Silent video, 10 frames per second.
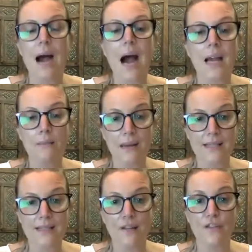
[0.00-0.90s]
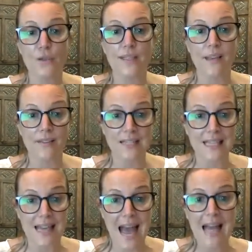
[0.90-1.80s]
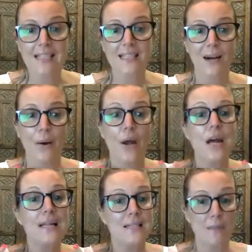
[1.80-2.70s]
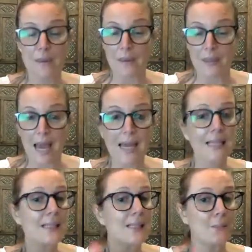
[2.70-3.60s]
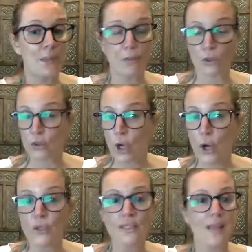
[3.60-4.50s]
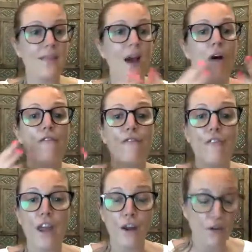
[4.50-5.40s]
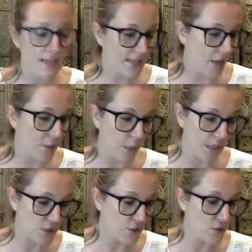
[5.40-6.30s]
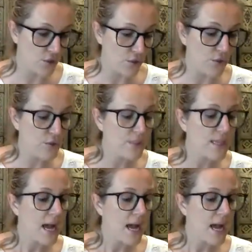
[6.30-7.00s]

I myself use 17 Hats. Now, some people like it, some people don't, and there are various other ones to use.